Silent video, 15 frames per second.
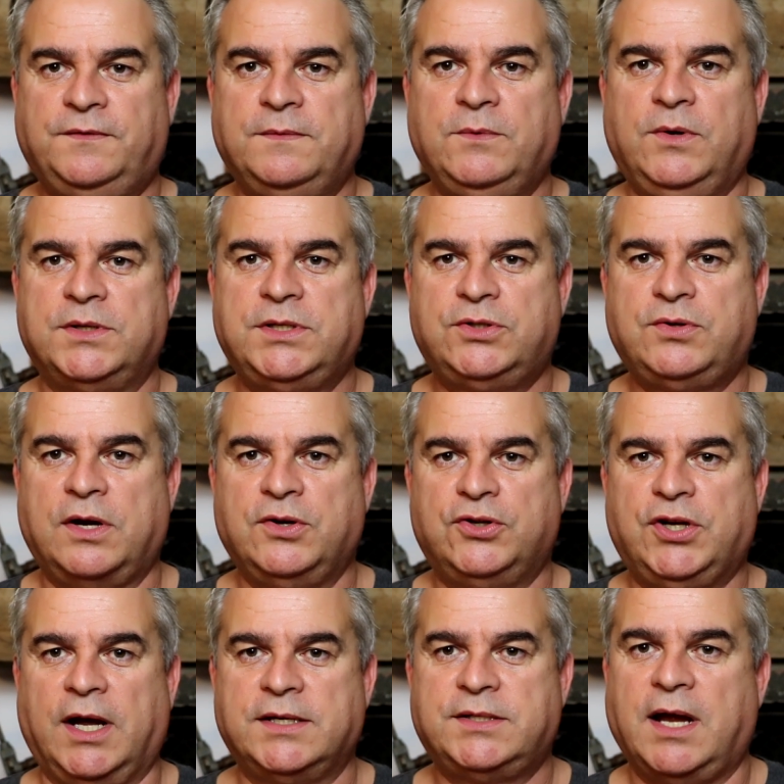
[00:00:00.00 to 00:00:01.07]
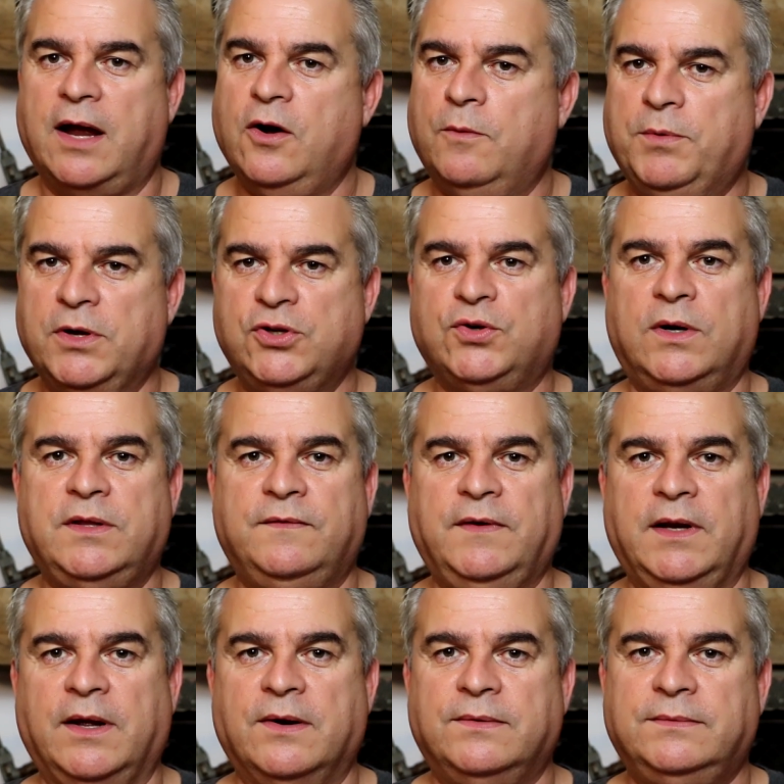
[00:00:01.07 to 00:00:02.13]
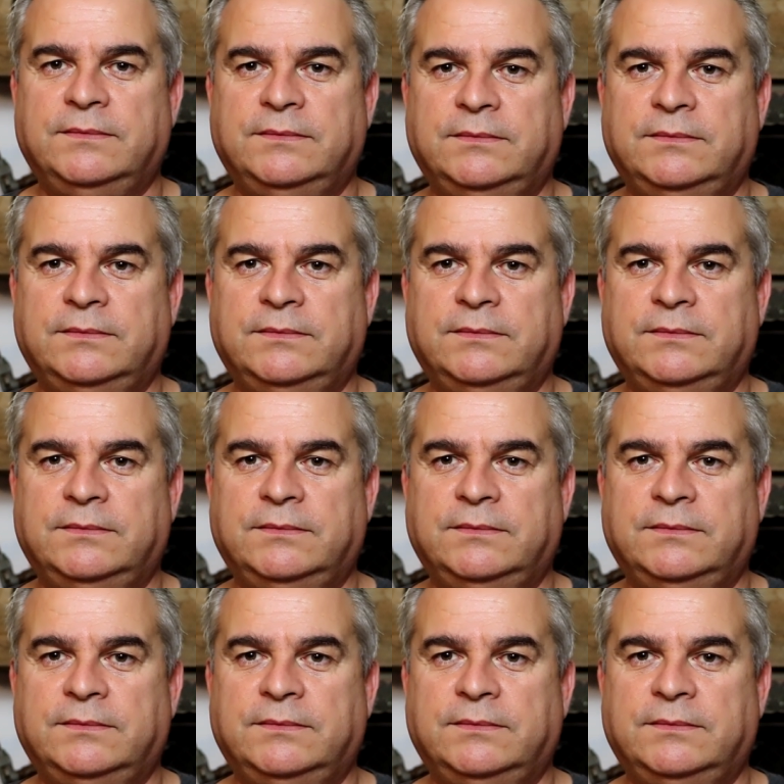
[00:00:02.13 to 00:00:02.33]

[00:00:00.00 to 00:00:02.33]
from Chris's Treasure Chest. I hope you enjoyed the video.